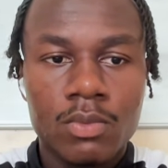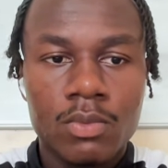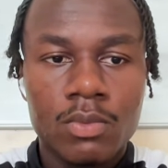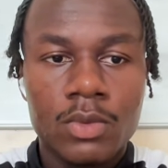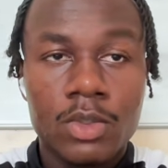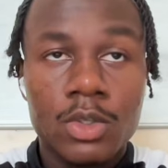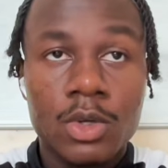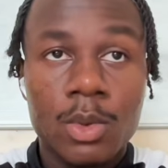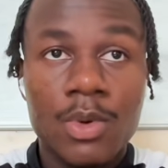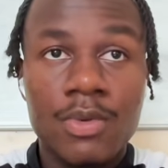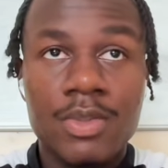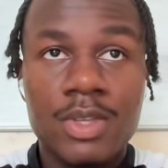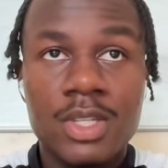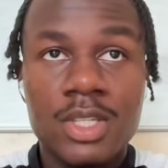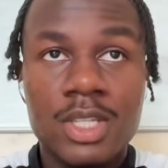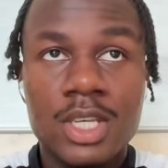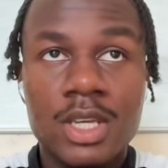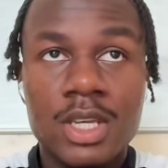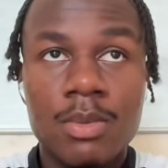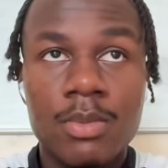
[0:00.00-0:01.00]
So with the
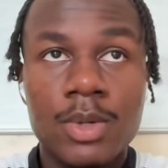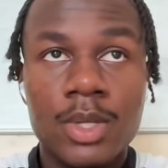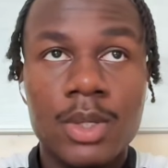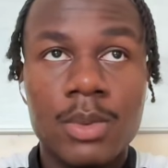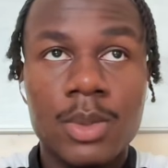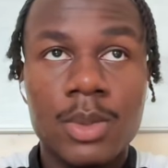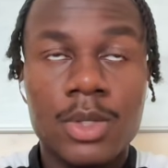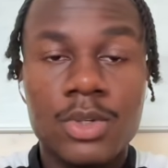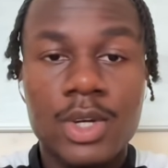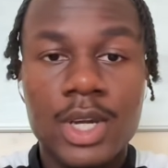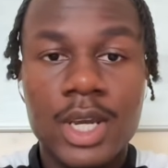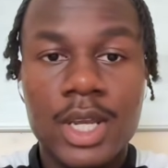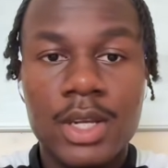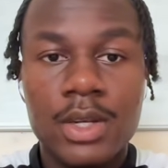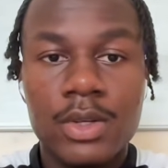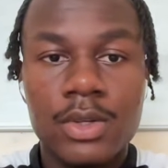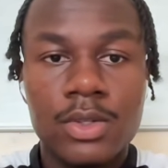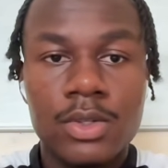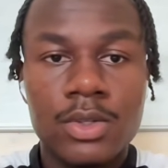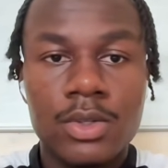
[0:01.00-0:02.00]
team, we
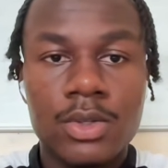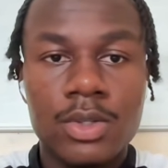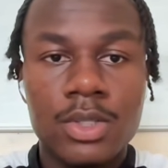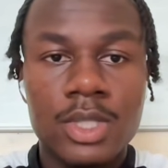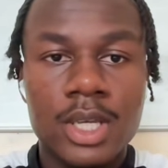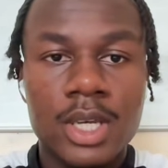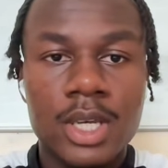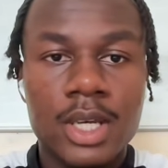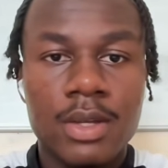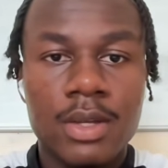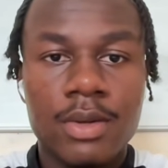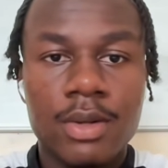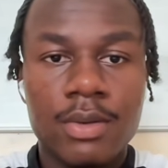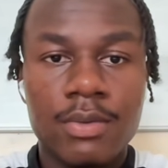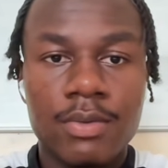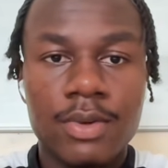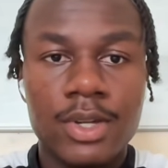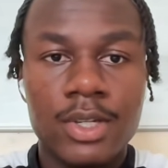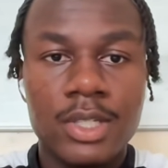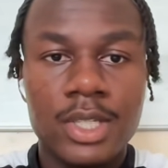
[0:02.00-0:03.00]
train Tuesday,
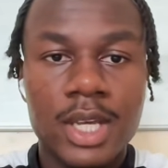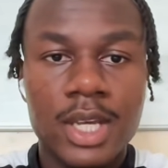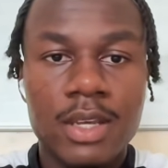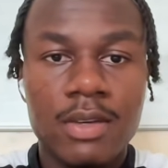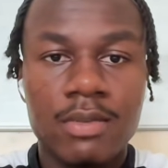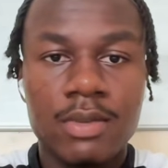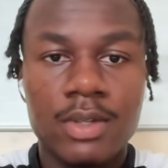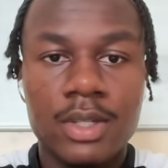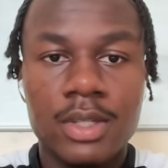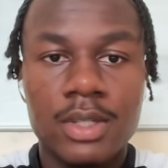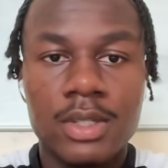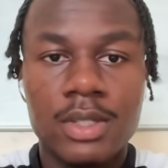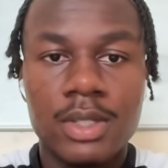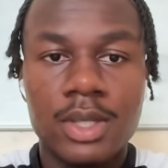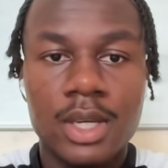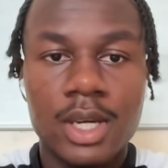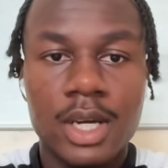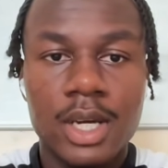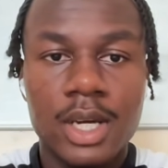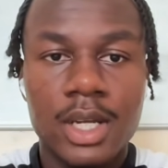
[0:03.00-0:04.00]
Thursday evenings,
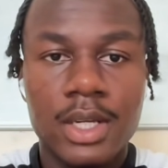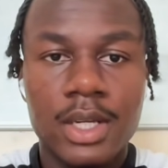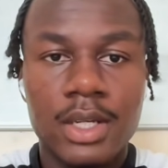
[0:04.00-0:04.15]
and